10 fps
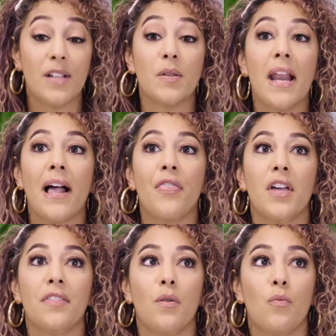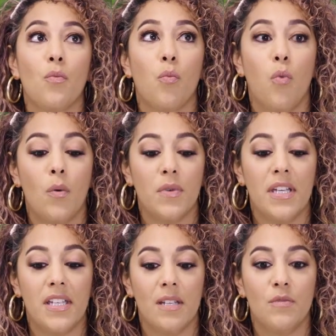And I think that what we
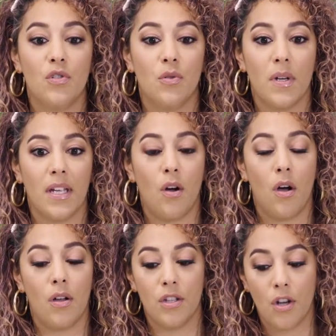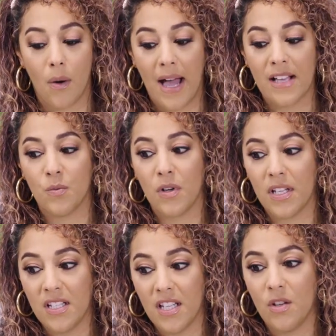keep doing, as we're
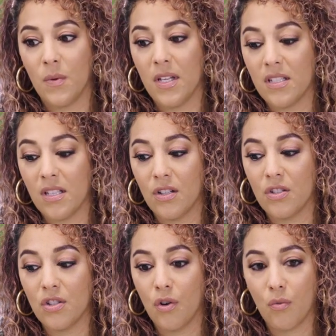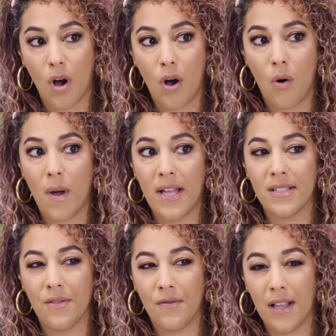continuing to grow
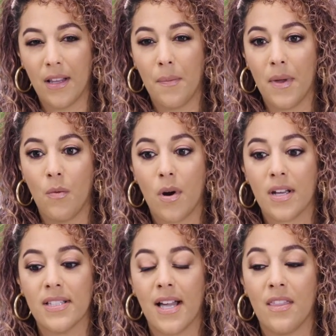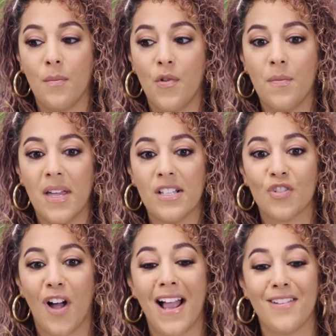and develop and work inside the movement is
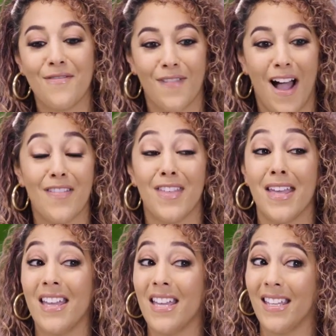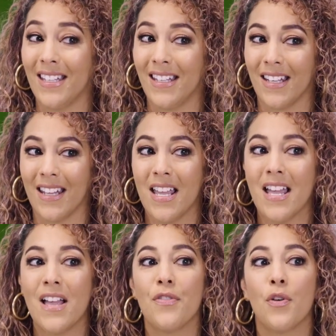trying to find
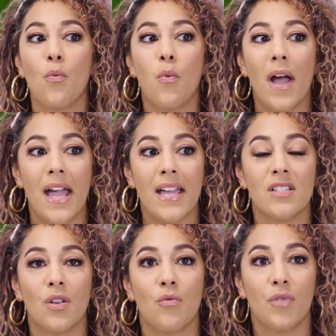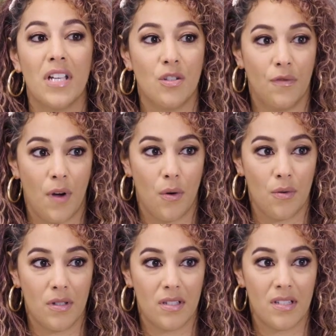the way to reach
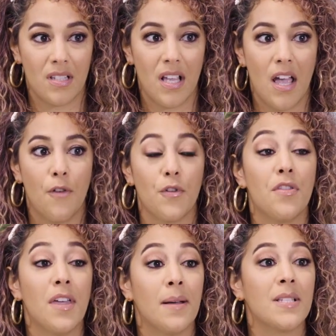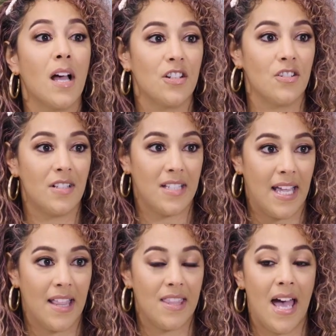folks, for them to
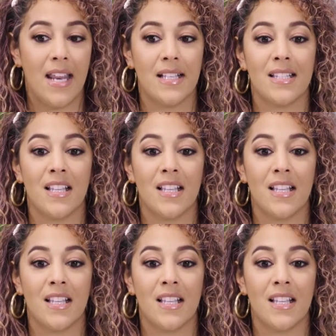understand that